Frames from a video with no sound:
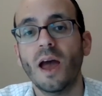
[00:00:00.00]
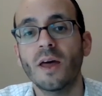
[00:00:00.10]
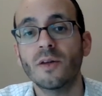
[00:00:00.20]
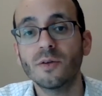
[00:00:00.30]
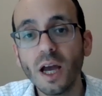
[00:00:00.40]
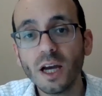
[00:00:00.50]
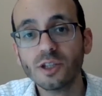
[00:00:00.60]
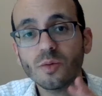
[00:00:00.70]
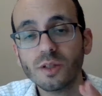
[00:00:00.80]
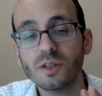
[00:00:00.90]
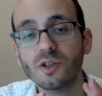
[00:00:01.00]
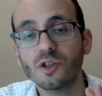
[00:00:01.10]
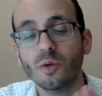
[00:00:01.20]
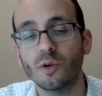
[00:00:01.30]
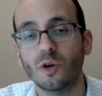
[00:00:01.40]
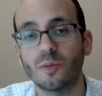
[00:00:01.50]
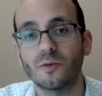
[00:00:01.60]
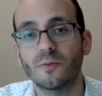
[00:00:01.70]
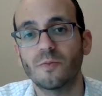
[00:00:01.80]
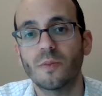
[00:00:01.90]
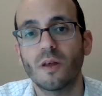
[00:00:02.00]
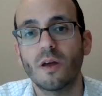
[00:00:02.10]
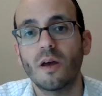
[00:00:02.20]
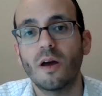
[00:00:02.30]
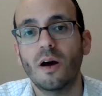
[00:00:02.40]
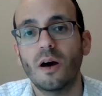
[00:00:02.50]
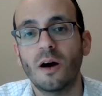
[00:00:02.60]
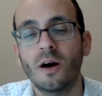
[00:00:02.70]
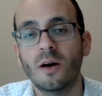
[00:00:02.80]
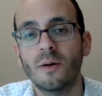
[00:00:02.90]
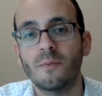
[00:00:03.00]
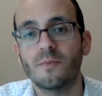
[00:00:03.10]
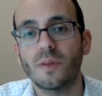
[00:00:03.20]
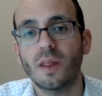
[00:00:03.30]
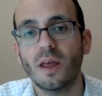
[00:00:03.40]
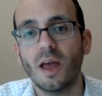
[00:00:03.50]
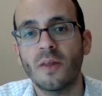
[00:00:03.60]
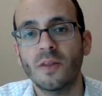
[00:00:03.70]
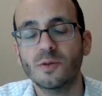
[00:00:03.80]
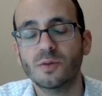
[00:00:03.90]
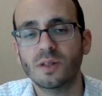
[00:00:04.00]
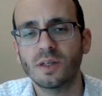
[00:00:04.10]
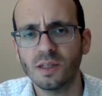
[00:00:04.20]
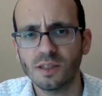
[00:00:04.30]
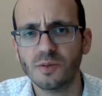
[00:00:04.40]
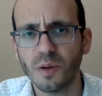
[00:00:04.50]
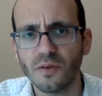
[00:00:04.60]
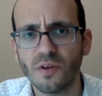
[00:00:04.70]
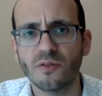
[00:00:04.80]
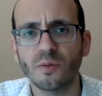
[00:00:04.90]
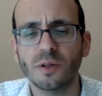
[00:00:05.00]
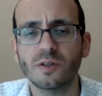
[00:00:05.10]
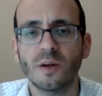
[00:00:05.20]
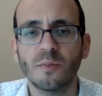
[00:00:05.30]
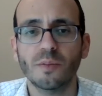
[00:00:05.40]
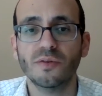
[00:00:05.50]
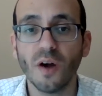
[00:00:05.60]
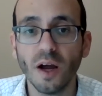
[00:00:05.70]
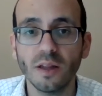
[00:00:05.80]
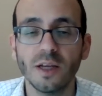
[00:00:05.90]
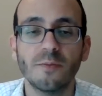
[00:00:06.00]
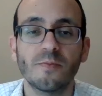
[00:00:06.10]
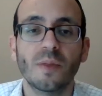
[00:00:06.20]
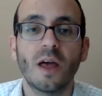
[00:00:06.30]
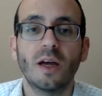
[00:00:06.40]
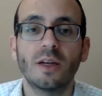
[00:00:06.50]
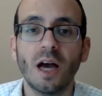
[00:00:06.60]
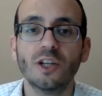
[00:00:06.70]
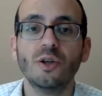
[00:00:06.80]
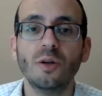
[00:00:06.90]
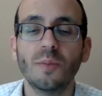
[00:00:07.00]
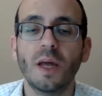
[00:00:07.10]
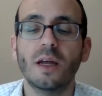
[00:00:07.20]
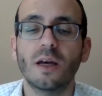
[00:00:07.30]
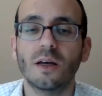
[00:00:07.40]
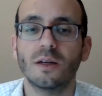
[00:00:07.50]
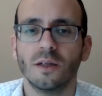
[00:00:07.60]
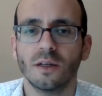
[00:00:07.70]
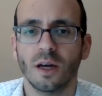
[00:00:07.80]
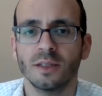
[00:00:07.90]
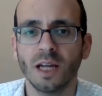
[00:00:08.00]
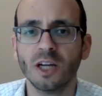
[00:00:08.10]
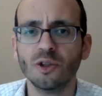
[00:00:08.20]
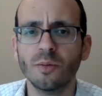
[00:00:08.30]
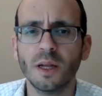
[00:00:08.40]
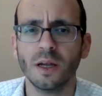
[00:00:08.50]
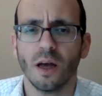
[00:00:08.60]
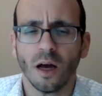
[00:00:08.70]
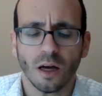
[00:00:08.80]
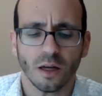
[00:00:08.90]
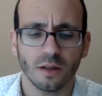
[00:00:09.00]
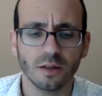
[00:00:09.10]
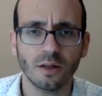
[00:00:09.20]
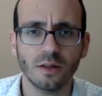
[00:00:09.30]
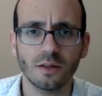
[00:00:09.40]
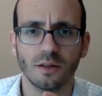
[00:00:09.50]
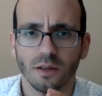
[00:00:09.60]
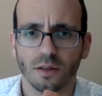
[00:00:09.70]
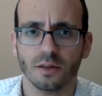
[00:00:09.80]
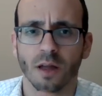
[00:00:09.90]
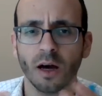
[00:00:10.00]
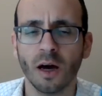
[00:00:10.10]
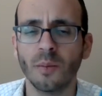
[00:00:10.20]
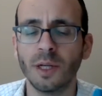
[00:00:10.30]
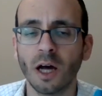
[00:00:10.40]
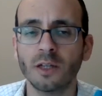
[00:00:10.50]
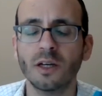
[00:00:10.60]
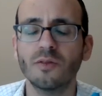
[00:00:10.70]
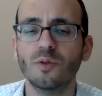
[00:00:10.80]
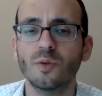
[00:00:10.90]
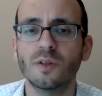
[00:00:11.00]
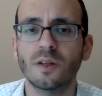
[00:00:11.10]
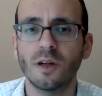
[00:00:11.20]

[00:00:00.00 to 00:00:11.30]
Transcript: and their reaction wasn't so noble um, and this didn't speak favorably to them. But finally, Nachshon ben uh, uh Nachshon ben uh, uh, Aminadab, who is the